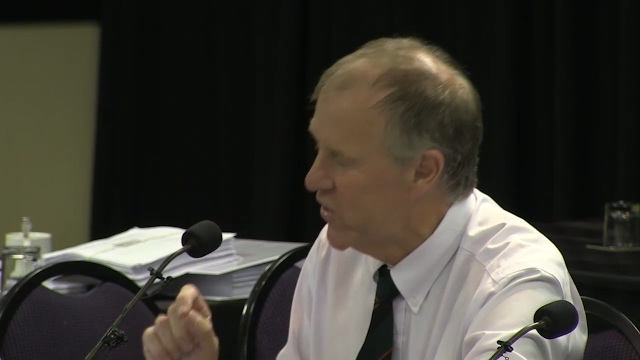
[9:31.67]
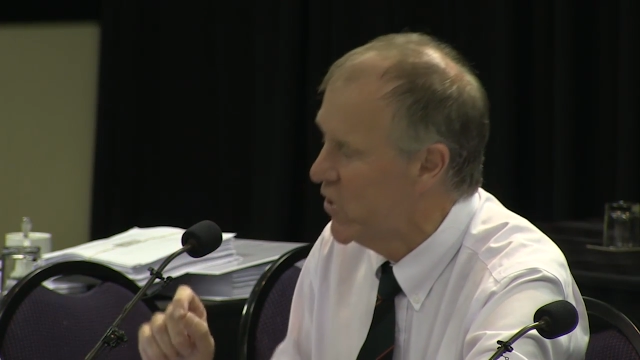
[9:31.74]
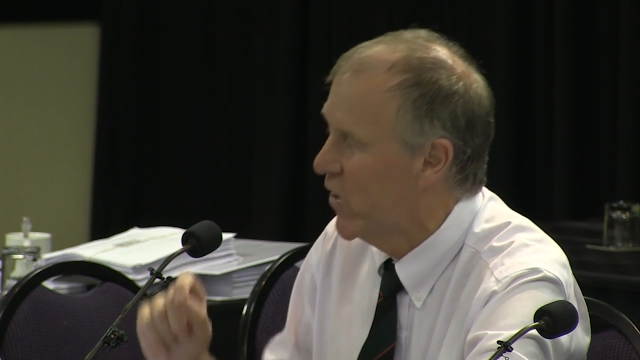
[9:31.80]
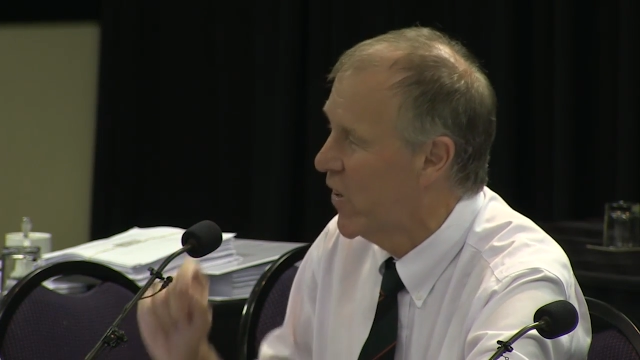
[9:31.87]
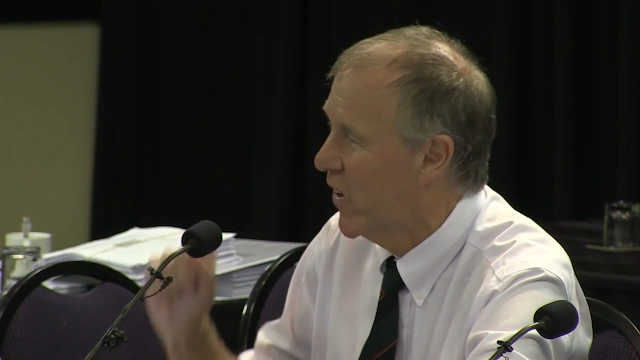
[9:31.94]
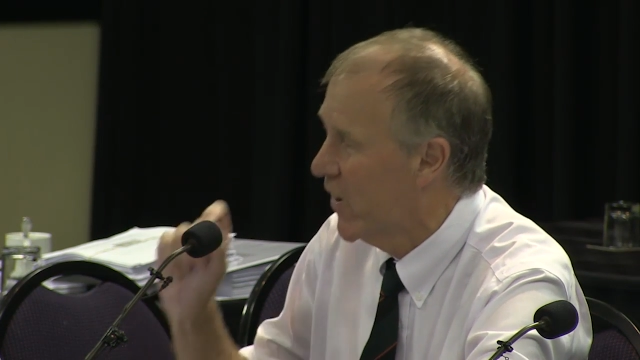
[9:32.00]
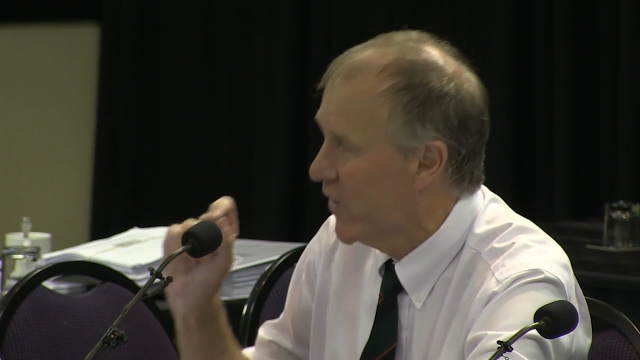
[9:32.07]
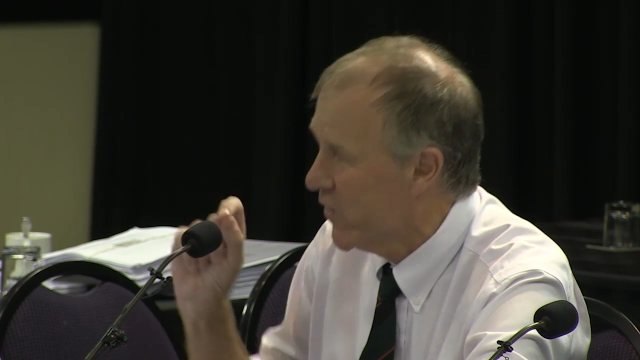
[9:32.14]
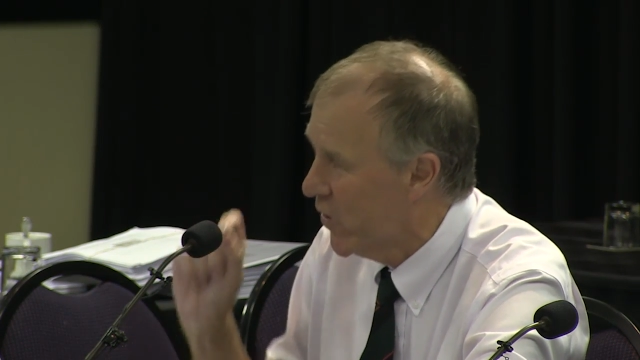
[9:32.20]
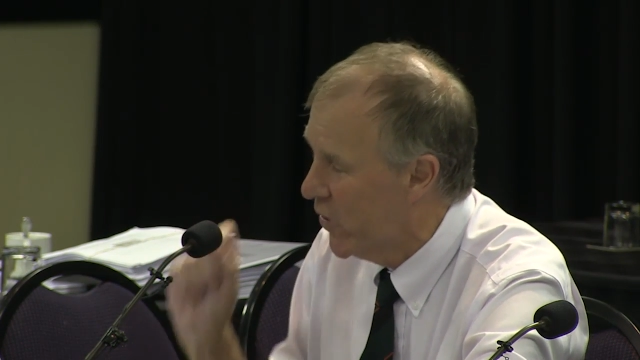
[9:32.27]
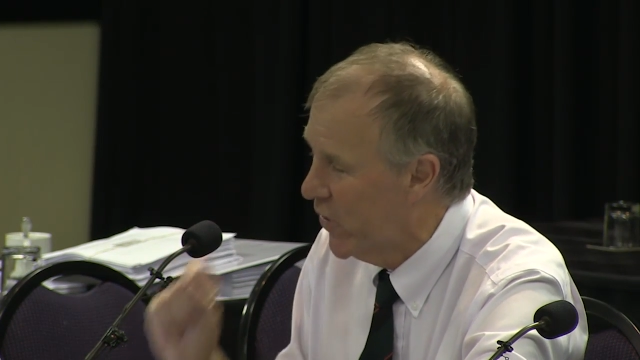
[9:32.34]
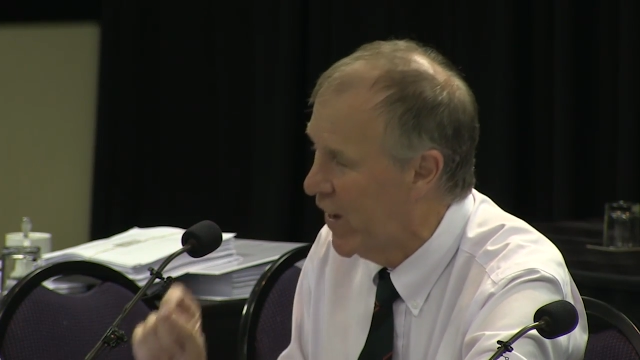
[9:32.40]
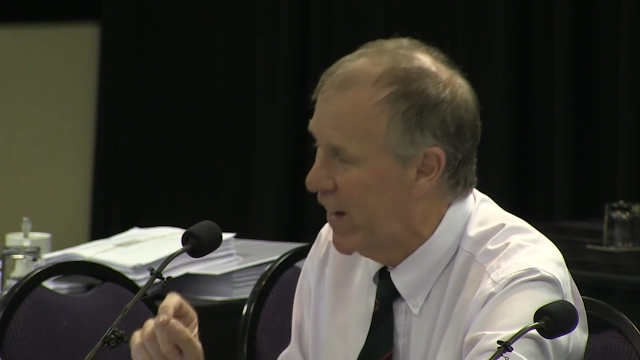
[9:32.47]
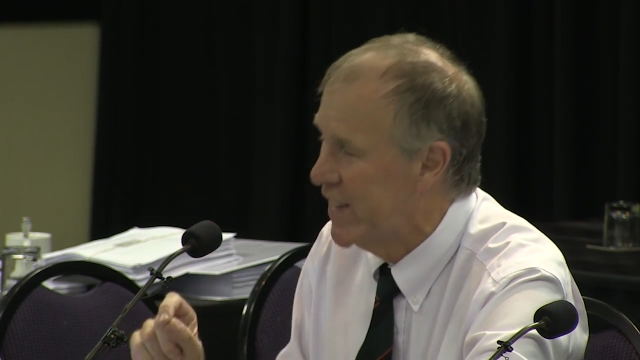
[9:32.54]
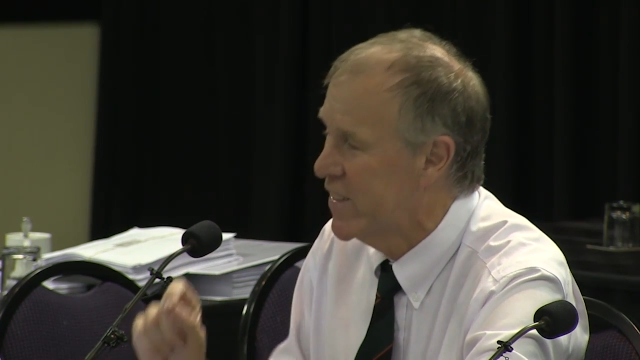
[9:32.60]
you've got to ask the
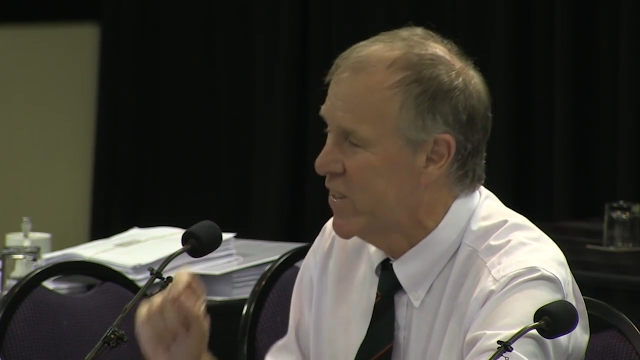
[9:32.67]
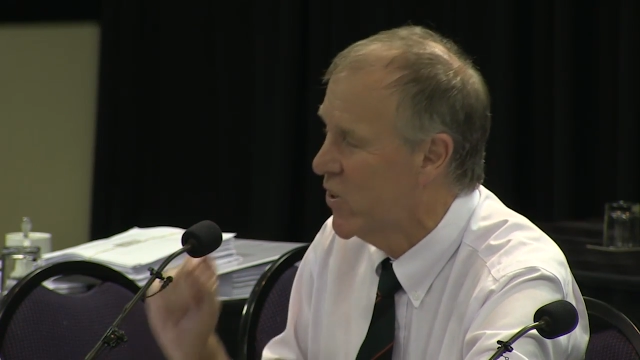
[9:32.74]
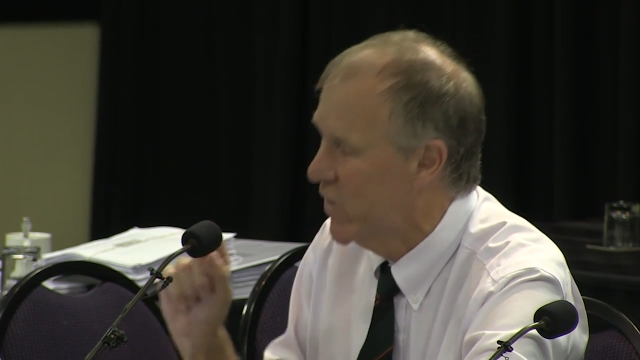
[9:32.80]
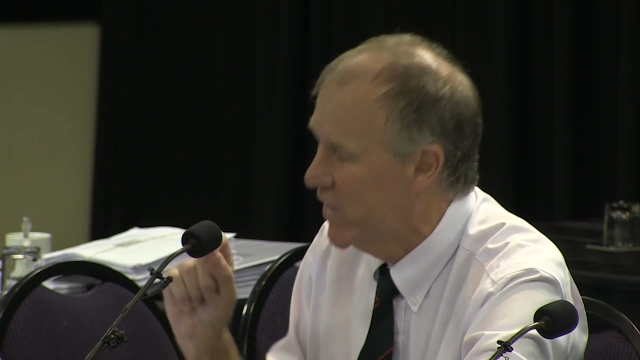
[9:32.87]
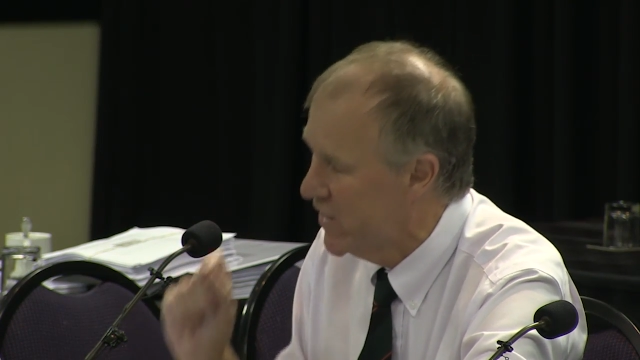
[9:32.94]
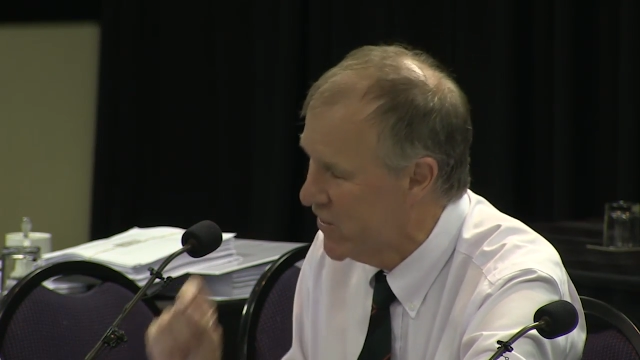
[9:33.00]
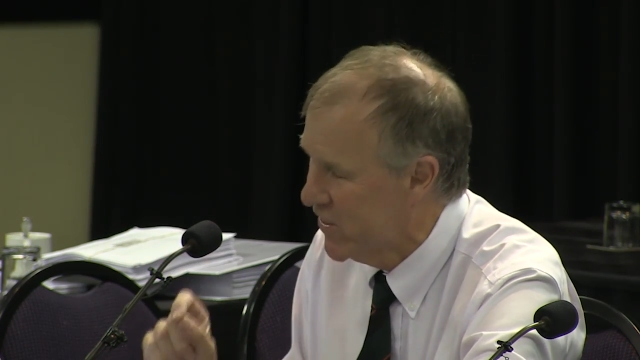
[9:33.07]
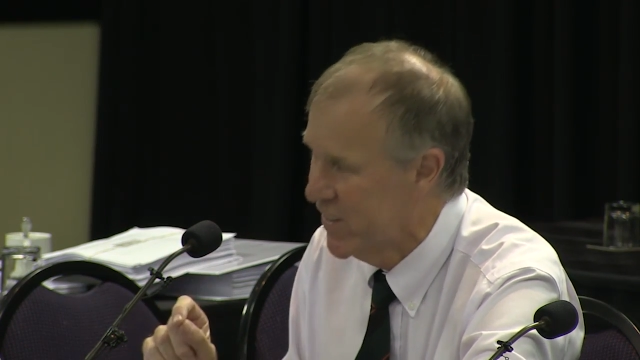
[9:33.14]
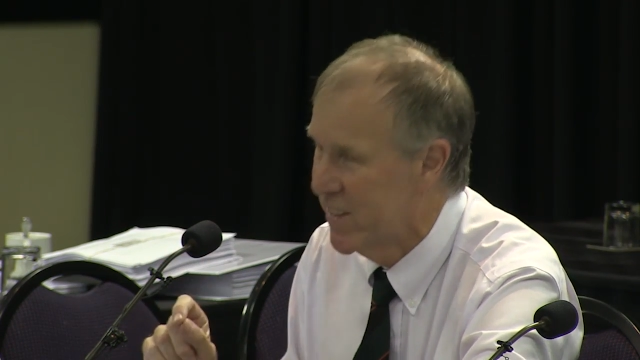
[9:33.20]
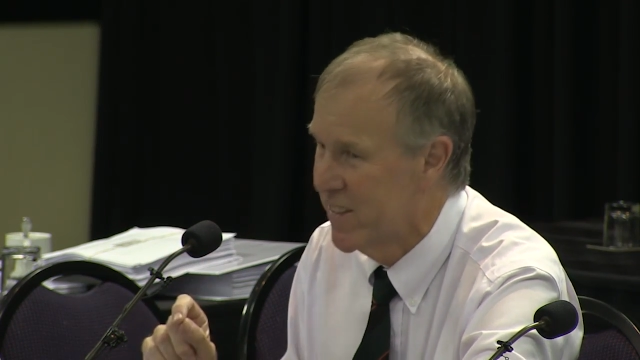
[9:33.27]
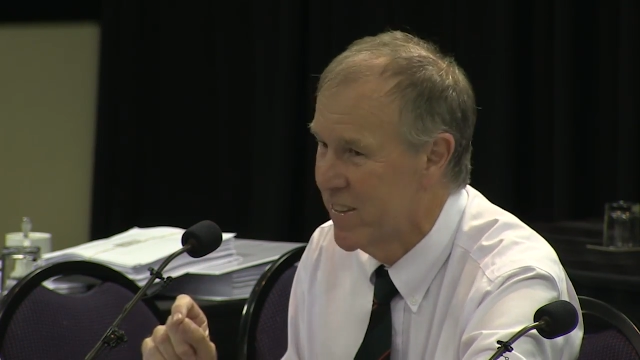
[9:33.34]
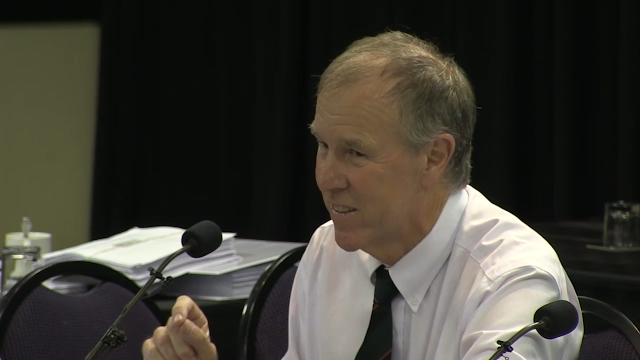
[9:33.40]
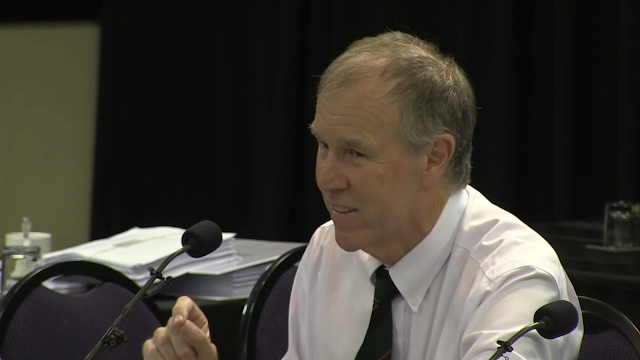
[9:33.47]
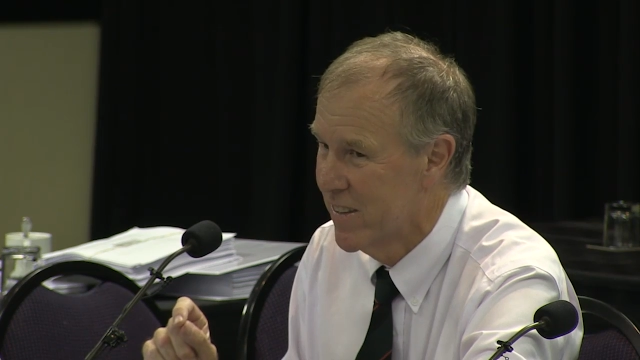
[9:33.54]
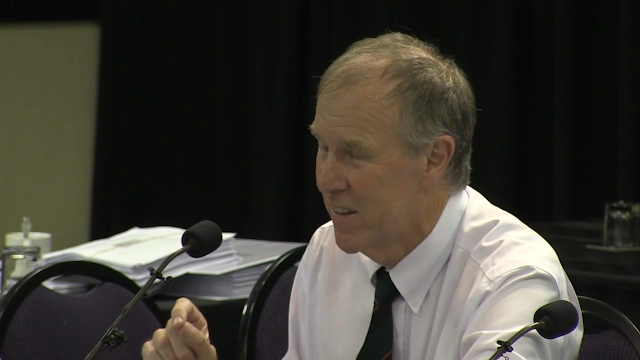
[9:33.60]
right
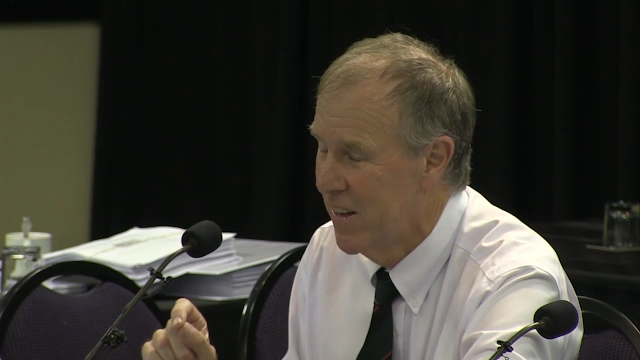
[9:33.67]
questions.